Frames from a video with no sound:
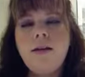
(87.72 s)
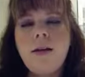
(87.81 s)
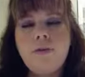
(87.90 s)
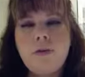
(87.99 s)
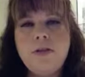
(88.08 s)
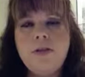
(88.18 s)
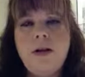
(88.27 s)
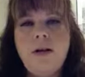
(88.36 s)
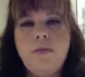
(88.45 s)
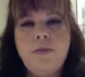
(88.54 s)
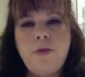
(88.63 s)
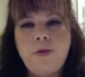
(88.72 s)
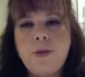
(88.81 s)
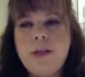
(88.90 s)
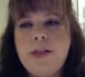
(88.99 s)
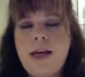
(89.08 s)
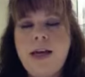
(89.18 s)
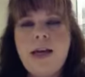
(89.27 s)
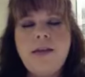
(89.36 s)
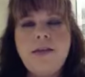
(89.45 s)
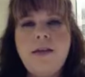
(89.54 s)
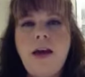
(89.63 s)
it was um, three
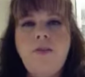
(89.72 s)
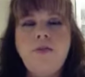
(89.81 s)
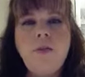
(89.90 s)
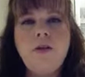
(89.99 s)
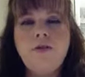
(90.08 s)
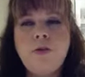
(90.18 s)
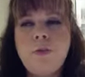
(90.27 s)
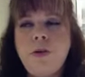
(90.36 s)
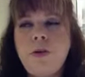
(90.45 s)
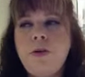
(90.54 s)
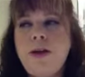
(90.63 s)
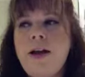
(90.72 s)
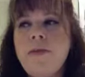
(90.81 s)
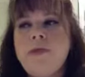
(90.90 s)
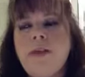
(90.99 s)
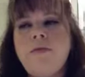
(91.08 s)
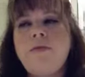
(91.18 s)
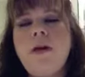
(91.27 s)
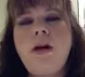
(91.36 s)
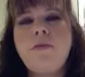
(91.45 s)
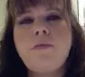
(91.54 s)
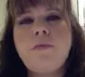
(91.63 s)
days, and they have wonderful programs. They have
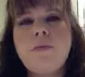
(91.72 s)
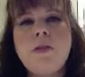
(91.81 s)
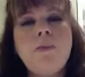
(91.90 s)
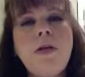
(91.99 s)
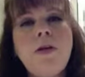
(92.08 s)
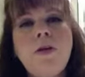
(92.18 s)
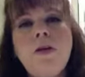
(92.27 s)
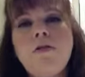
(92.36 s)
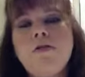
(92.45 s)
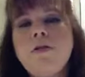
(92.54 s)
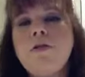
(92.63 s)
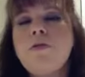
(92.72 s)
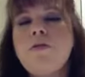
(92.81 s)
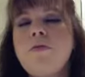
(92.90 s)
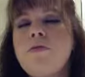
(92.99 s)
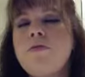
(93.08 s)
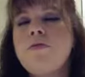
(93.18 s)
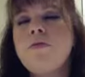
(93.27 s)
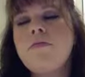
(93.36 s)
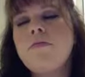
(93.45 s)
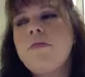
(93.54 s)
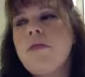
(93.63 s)
um, speakers who,
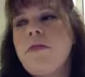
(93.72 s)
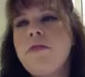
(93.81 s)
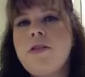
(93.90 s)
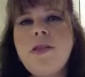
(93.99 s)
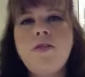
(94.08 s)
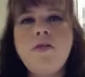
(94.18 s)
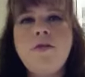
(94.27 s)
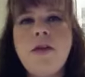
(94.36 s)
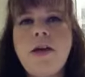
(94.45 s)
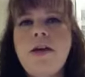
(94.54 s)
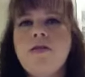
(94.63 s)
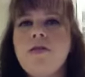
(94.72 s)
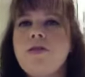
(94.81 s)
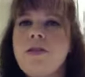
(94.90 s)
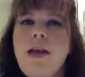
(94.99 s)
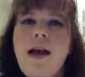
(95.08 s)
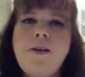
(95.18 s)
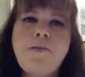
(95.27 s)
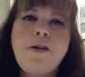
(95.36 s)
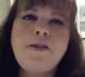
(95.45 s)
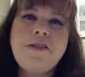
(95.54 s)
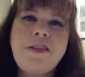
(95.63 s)
you know, teach you things. There's slide
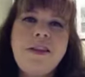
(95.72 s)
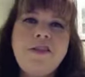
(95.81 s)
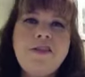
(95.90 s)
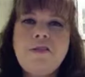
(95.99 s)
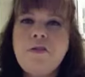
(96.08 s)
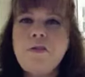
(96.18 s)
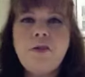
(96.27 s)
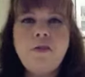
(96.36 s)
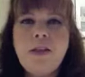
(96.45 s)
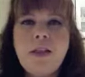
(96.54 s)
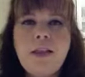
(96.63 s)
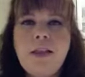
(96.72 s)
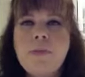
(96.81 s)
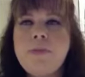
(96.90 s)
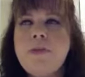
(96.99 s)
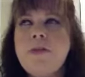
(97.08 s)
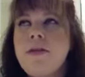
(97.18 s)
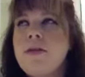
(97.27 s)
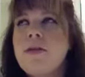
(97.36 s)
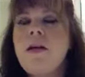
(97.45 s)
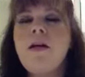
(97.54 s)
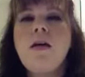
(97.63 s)
presentations, little movie clips,
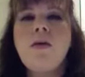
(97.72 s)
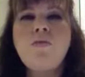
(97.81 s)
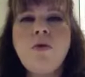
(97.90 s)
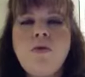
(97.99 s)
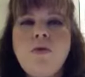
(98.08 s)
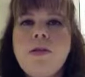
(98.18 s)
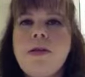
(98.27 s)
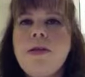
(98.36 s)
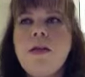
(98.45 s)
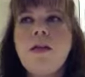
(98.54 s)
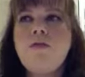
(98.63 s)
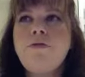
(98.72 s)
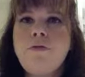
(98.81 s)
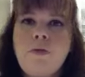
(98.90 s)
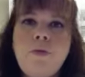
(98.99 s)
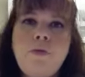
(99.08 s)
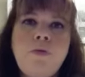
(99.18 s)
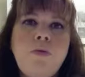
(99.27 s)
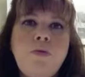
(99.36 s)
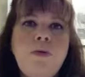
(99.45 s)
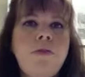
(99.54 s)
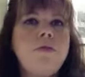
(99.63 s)
and music, and
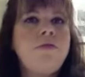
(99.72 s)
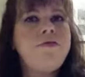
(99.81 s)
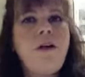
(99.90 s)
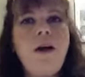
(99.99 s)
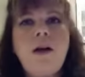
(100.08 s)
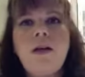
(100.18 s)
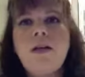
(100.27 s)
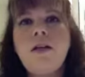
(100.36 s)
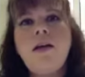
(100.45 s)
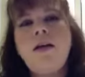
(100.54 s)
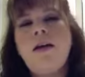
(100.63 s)
food, and fun.